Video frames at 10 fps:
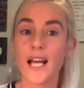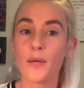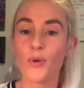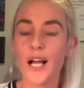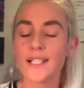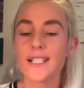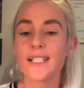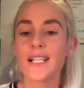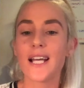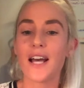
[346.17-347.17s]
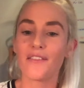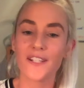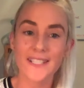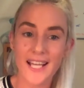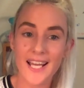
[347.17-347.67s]
I practice it every
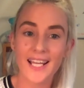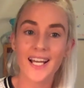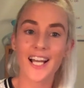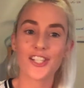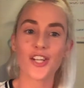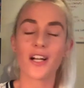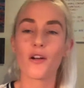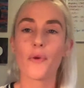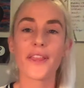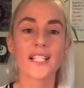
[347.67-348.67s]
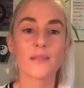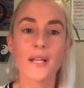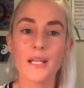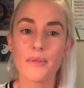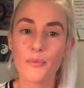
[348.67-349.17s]
day. I share it with as
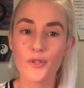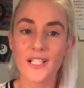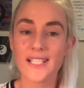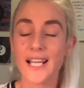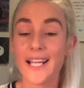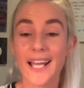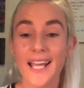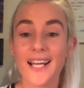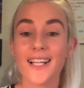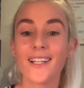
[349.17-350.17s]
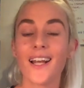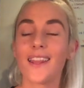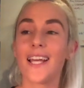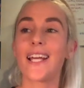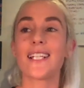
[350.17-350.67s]
many people as I can.
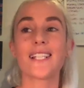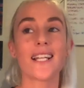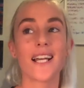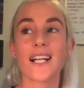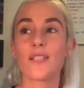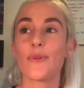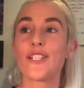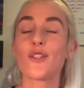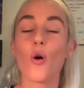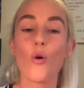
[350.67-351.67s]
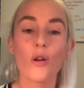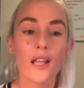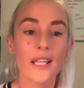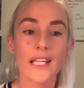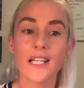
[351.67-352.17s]
Like I said, it has been
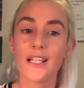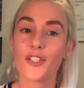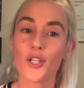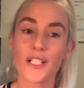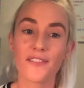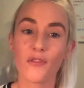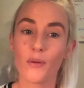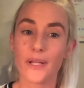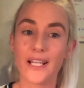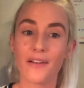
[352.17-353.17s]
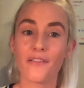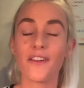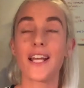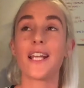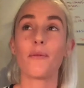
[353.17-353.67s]
totally transformative
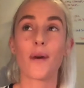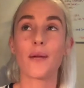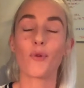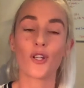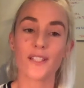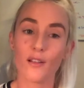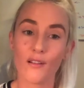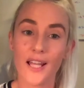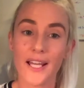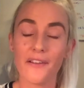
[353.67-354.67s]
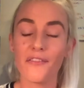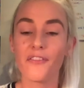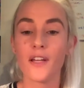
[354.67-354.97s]
in my personal life.